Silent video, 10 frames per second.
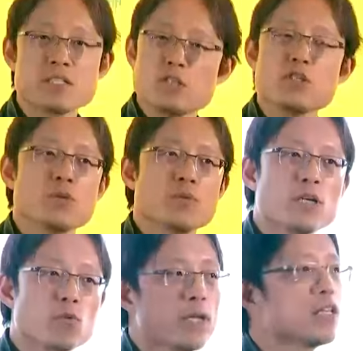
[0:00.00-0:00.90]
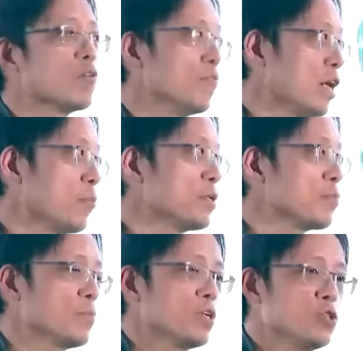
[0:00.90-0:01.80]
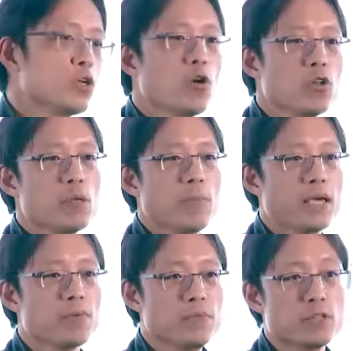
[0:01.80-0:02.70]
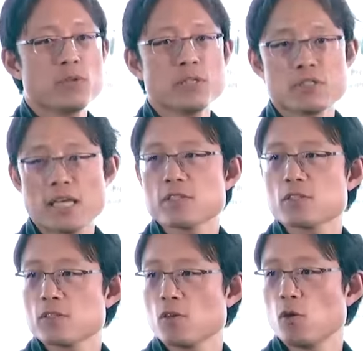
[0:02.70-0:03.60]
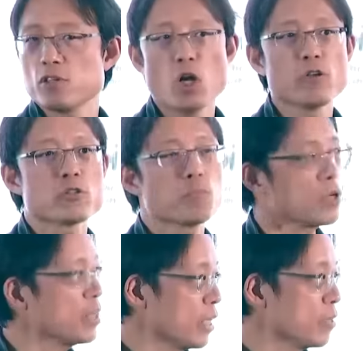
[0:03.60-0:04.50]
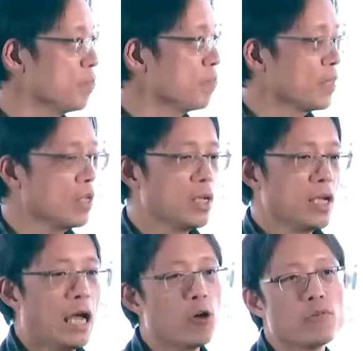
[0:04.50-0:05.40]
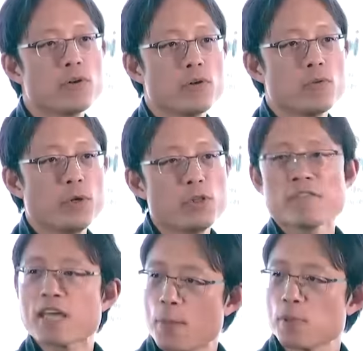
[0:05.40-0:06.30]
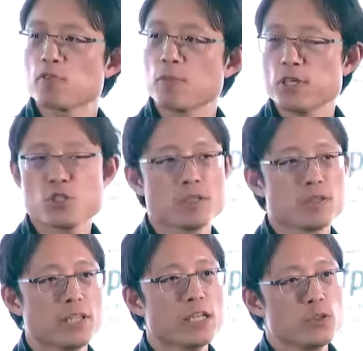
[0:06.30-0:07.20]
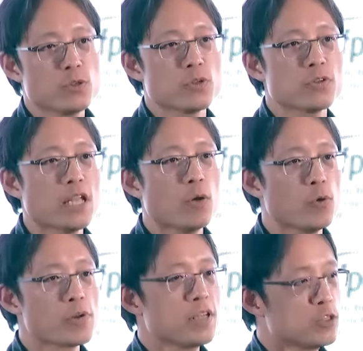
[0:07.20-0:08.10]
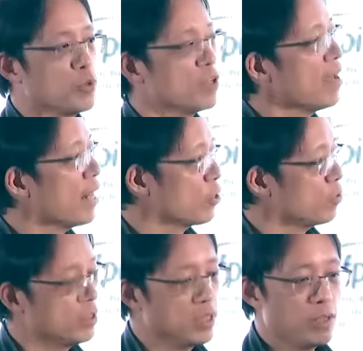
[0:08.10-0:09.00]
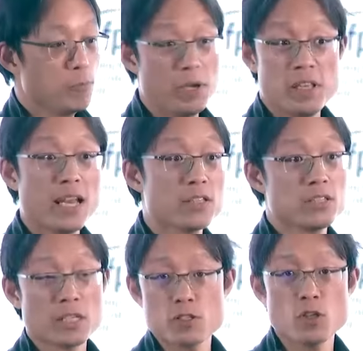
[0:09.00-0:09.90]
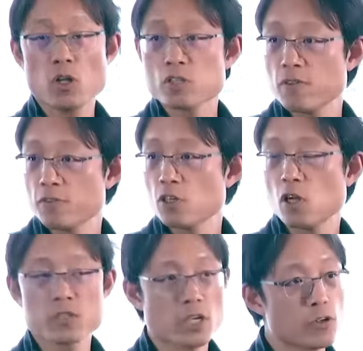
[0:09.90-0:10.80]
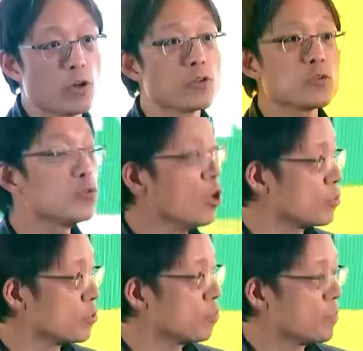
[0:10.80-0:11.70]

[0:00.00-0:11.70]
the issue. In a rental environment, you can only make literally cents or dollars per click. However, when you have capital formation, that user is now worth its real value, whether that's $60, $50, $100, who knows.